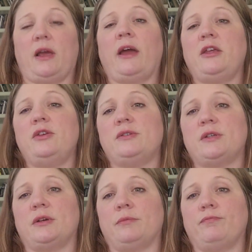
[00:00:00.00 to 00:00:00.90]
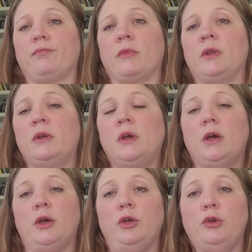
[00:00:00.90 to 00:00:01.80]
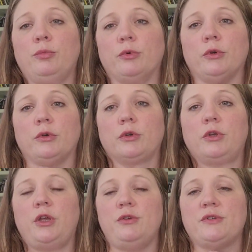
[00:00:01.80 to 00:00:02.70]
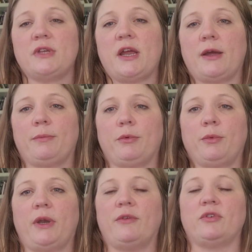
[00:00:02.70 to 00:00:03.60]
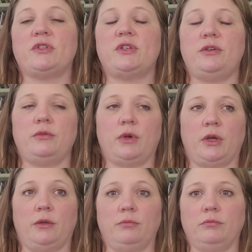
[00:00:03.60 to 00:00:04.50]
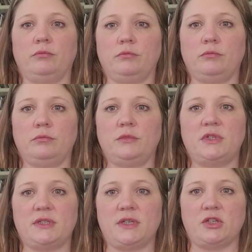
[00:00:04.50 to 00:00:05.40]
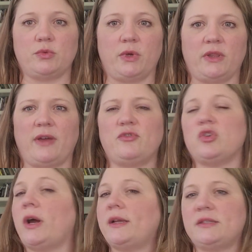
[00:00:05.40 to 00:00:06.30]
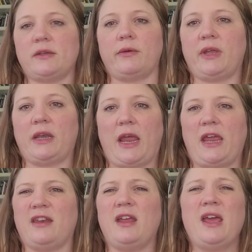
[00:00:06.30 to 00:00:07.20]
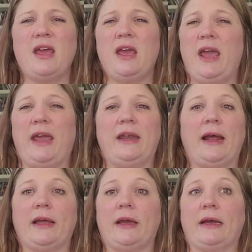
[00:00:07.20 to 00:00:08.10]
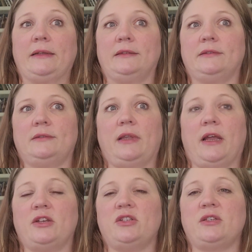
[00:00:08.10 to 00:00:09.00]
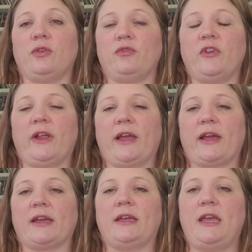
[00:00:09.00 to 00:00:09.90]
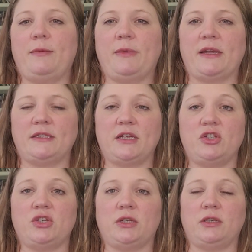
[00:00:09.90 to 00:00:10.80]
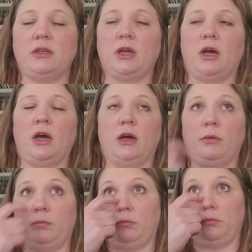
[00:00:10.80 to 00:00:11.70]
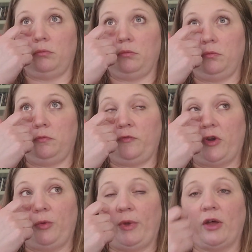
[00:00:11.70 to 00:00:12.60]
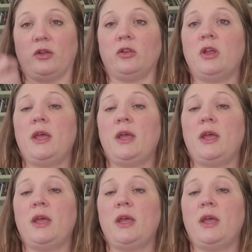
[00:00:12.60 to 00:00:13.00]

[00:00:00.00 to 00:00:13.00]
use a hoop or QSnap or whatever to stitch with. I've tried sewing in hand, and I just don't feel like I can keep that tension very well,